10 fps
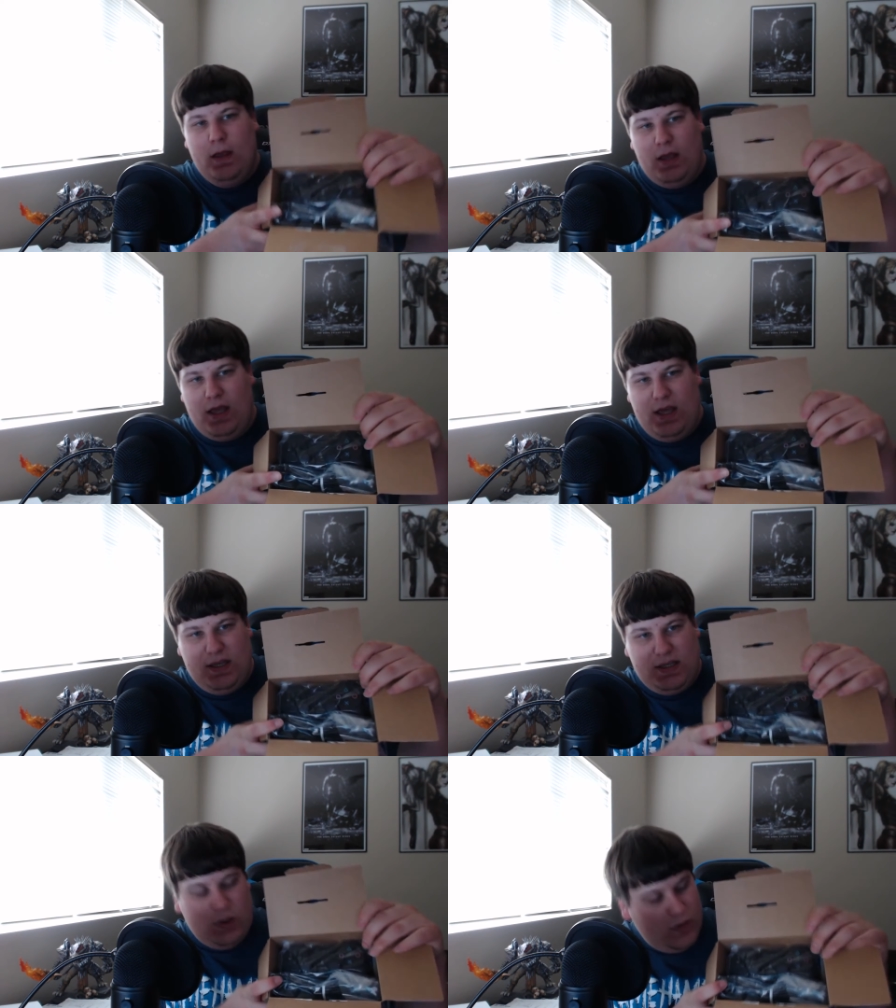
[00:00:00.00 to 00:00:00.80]

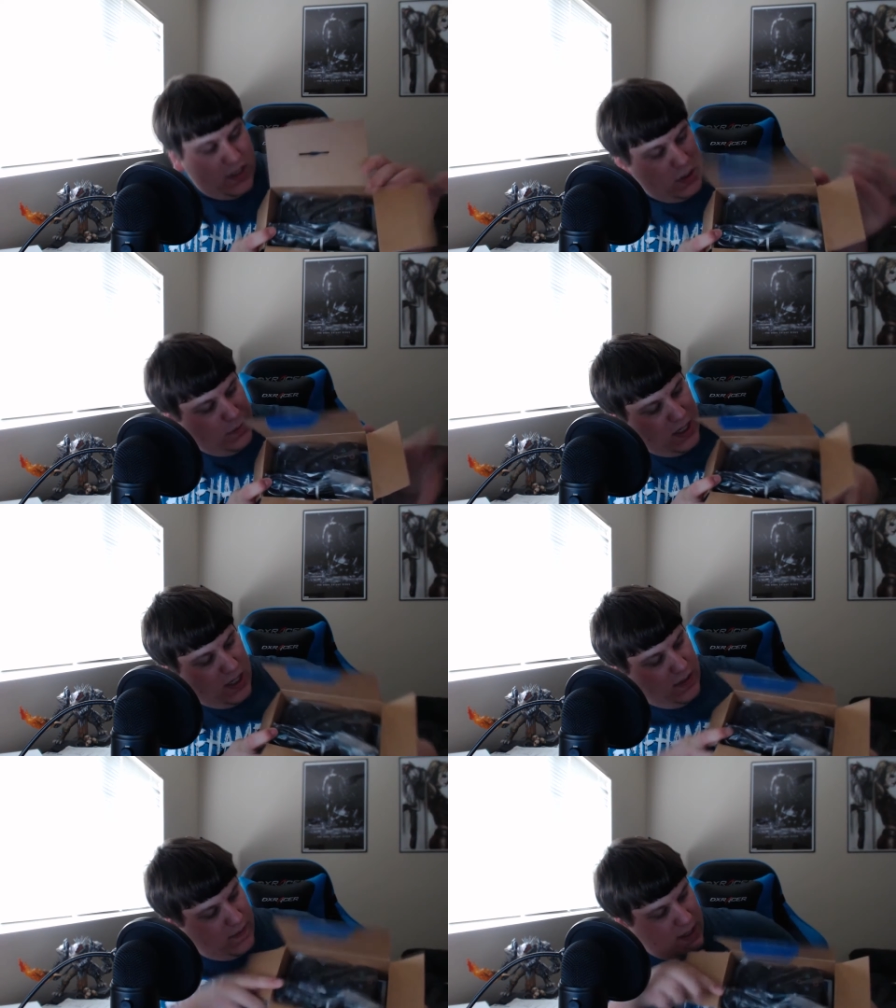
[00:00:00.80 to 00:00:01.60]
is going to
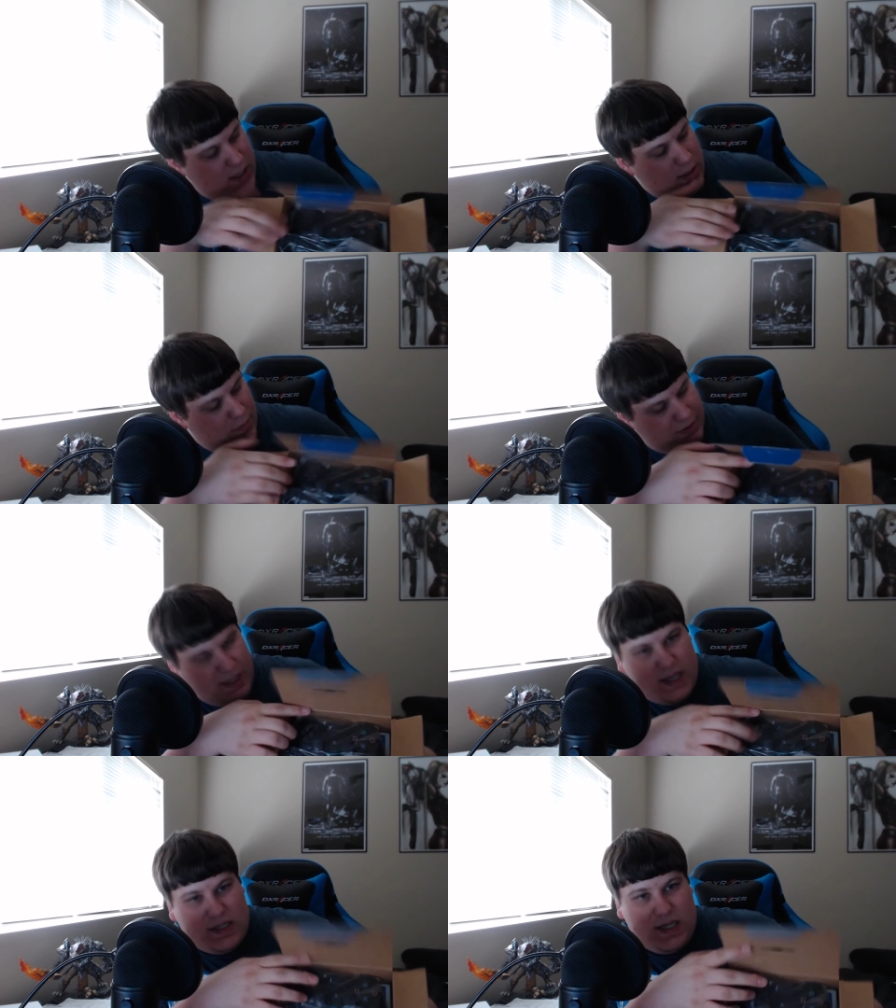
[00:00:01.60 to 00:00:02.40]
be the
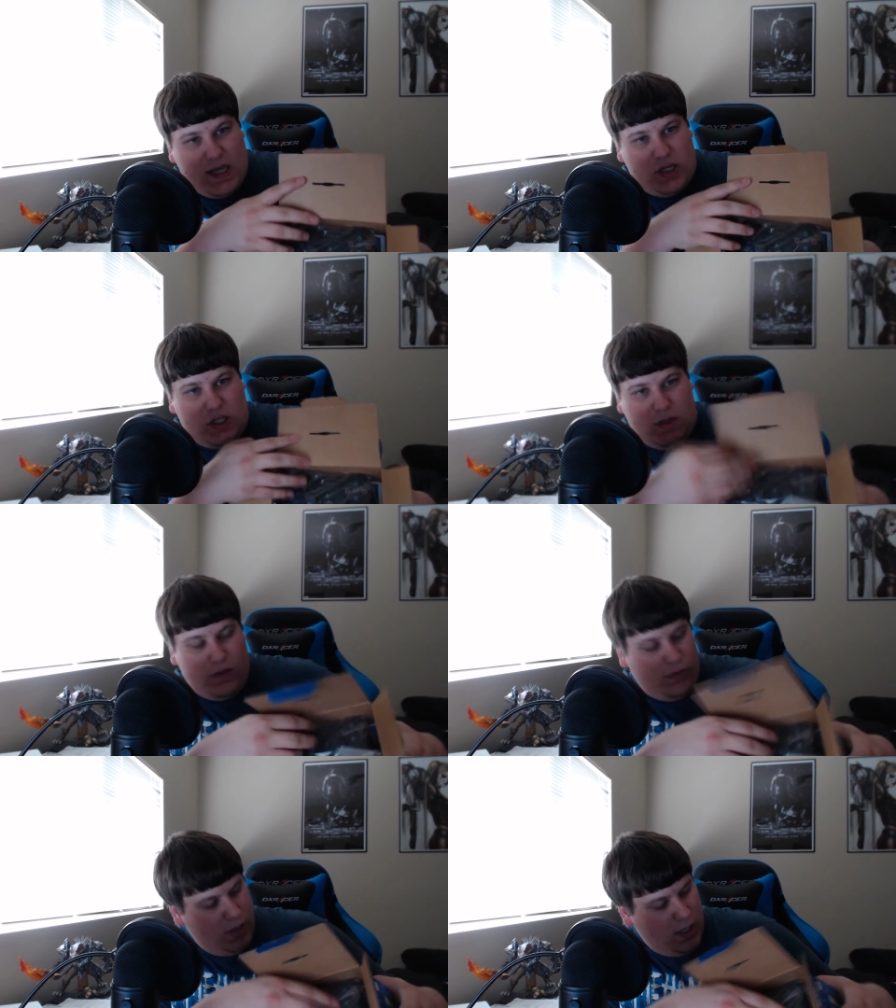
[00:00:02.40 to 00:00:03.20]
PlayStation
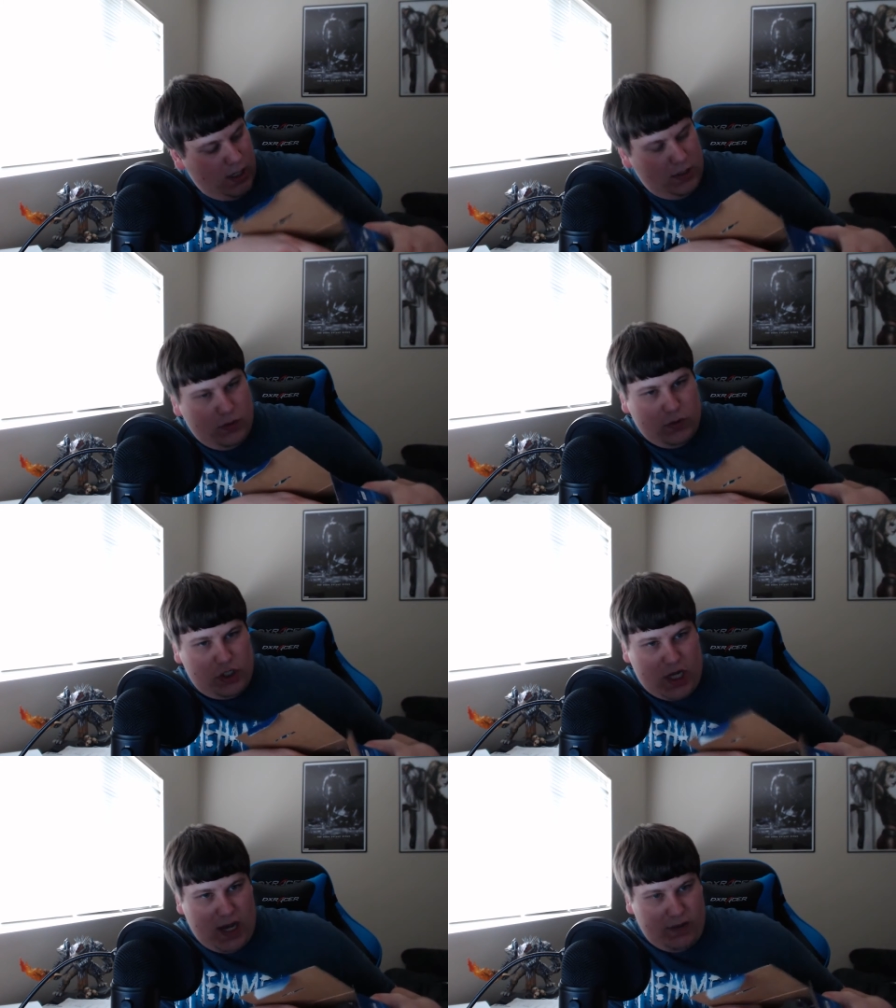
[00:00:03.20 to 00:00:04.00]
3
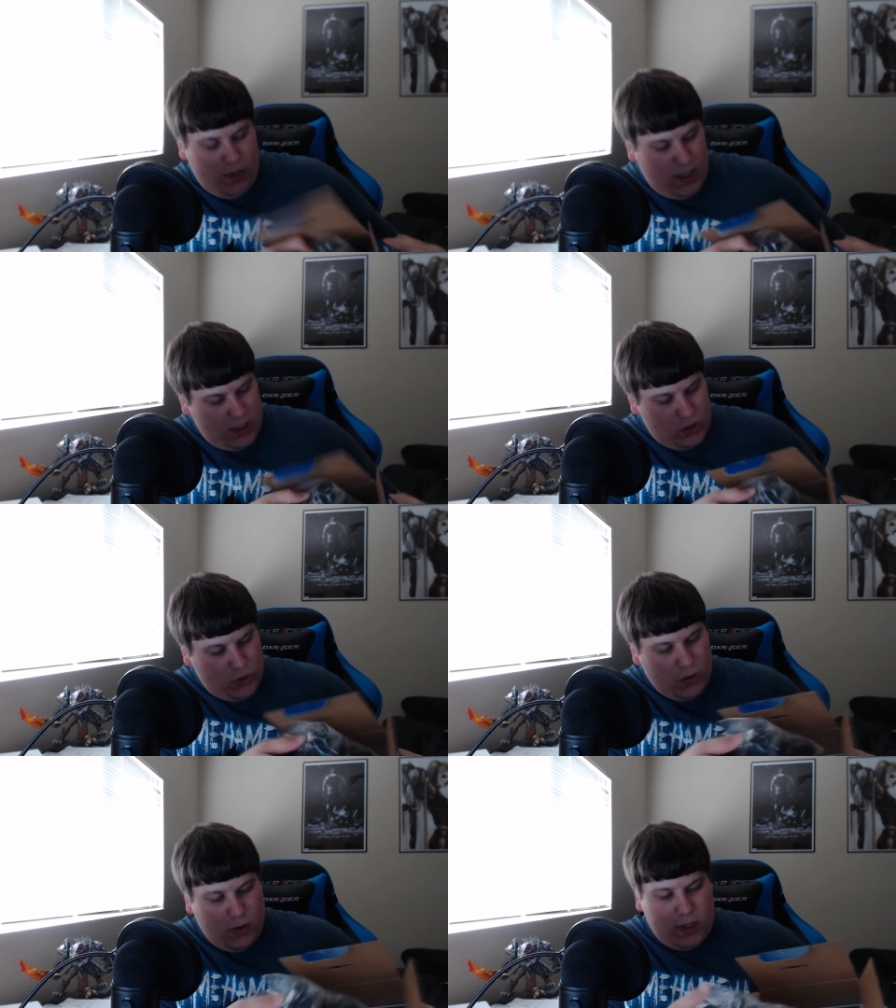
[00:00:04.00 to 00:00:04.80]
DualShock 3
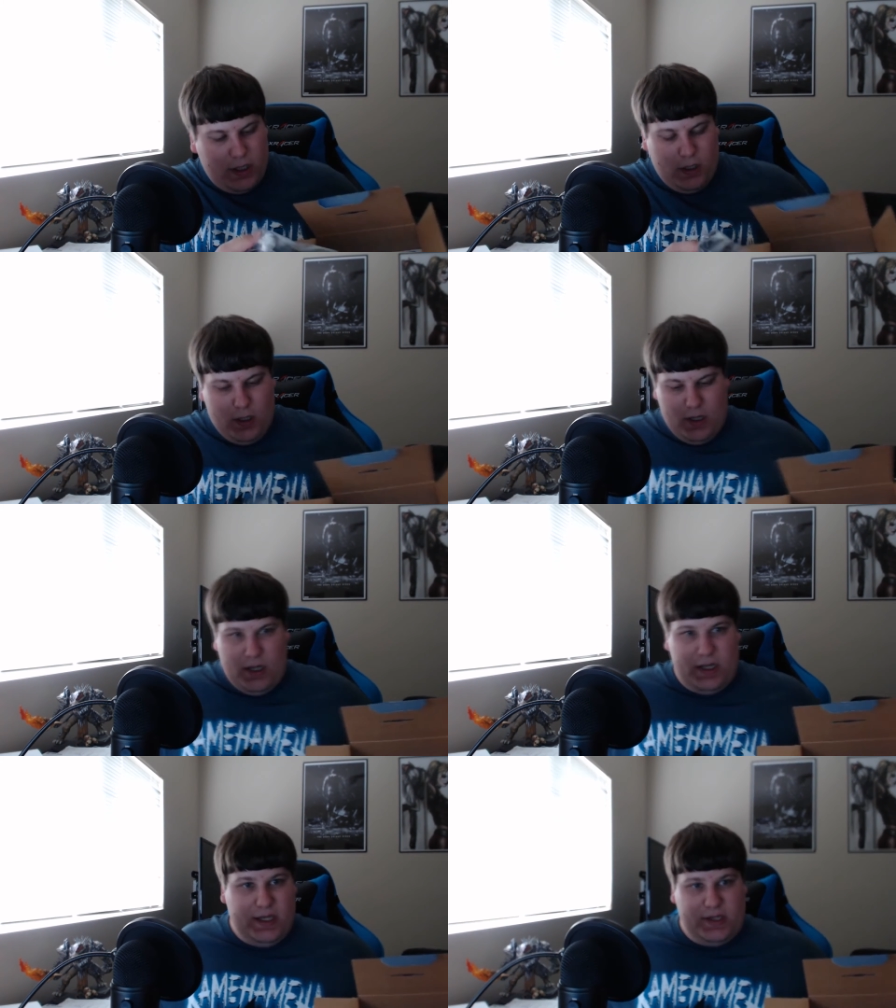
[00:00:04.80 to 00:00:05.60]
controller.
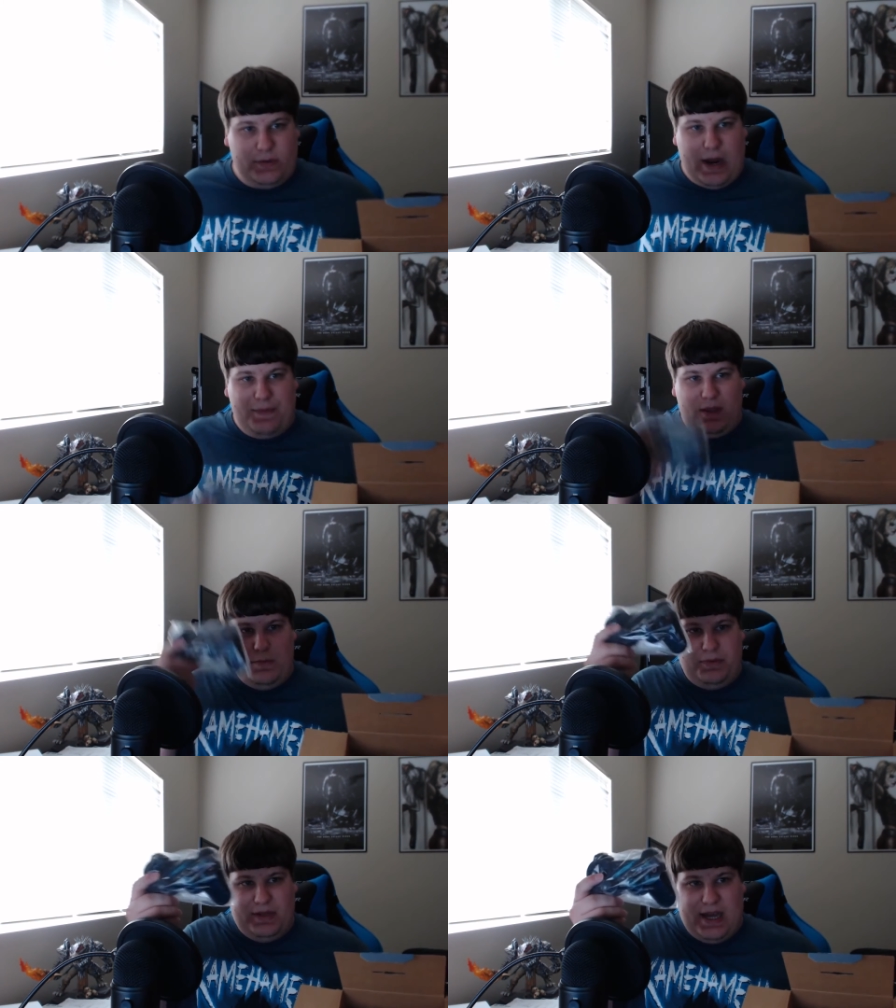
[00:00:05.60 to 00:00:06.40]
It's wrapped in
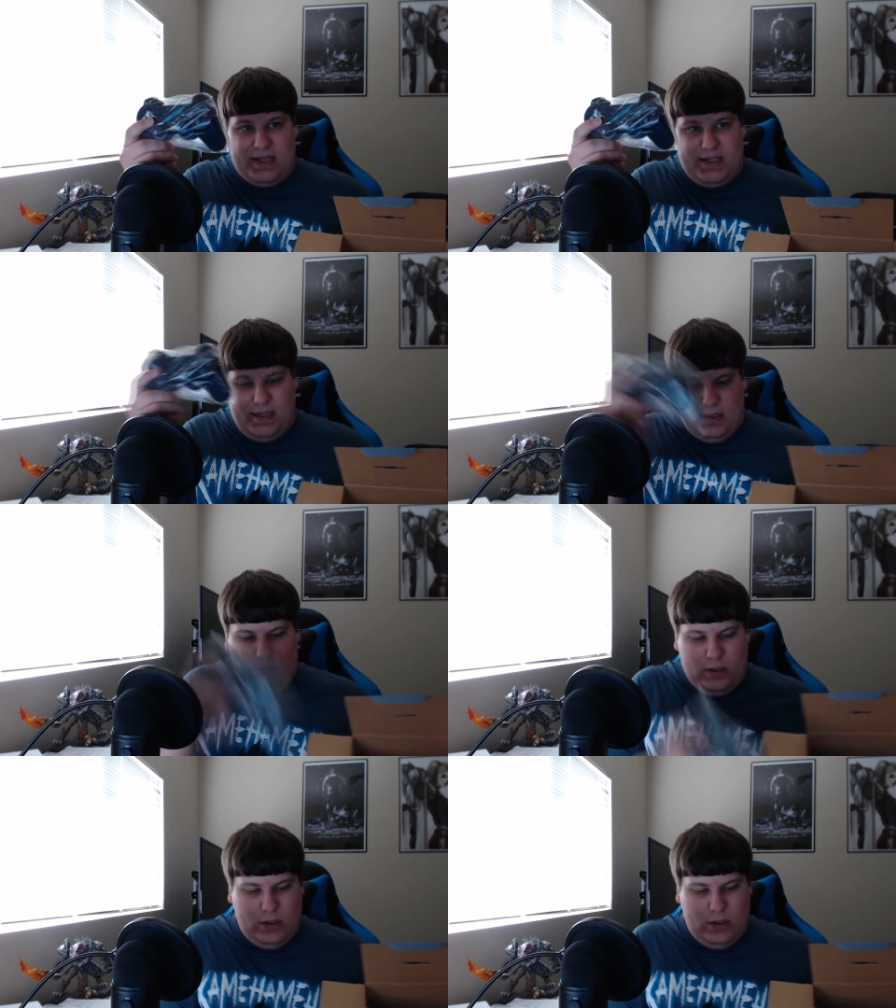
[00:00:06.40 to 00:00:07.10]
plastic.